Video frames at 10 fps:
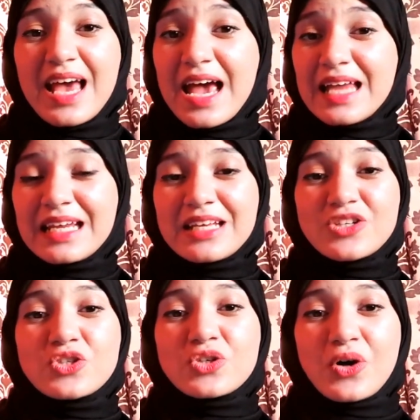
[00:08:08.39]
and
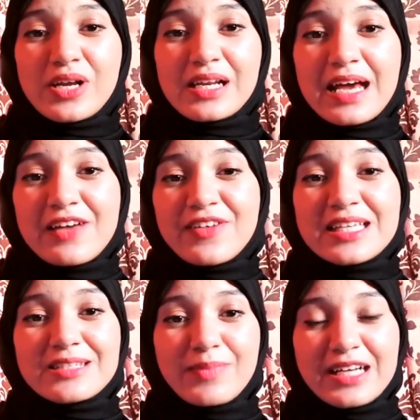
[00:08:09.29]
enjoy life
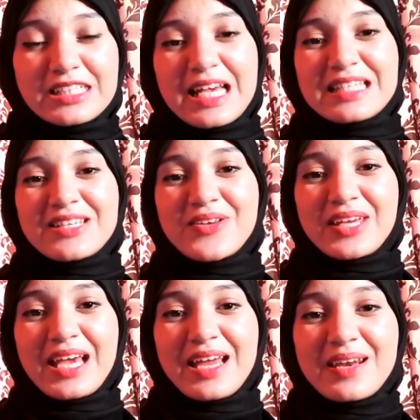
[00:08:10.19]
as much as you
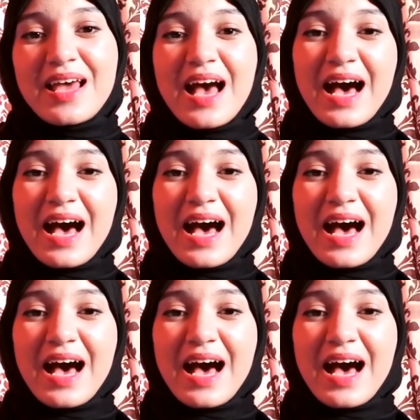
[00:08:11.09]
can.